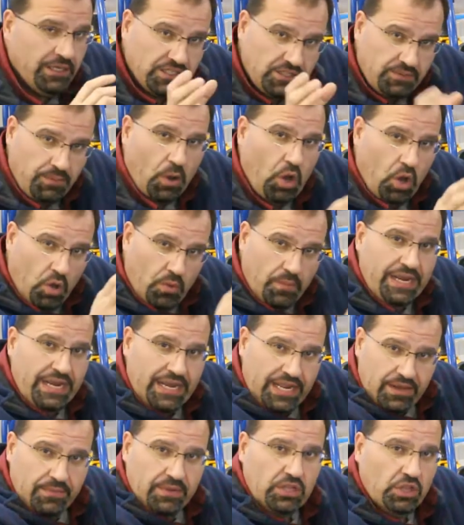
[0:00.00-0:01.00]
small,
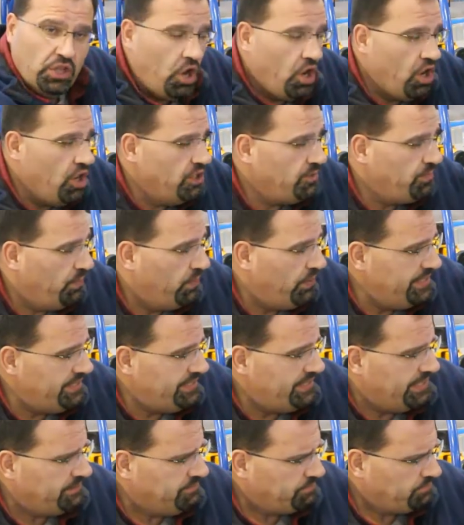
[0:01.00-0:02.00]
medium, and large
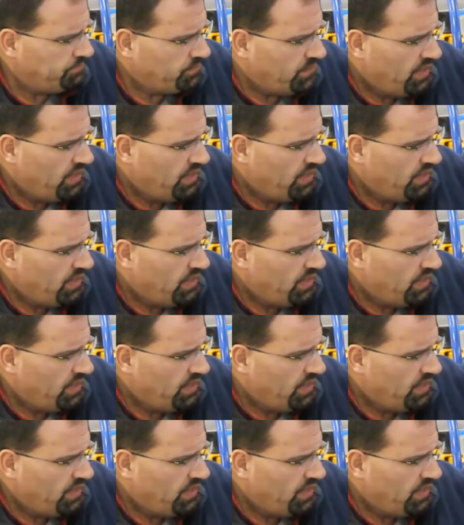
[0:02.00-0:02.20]
printing.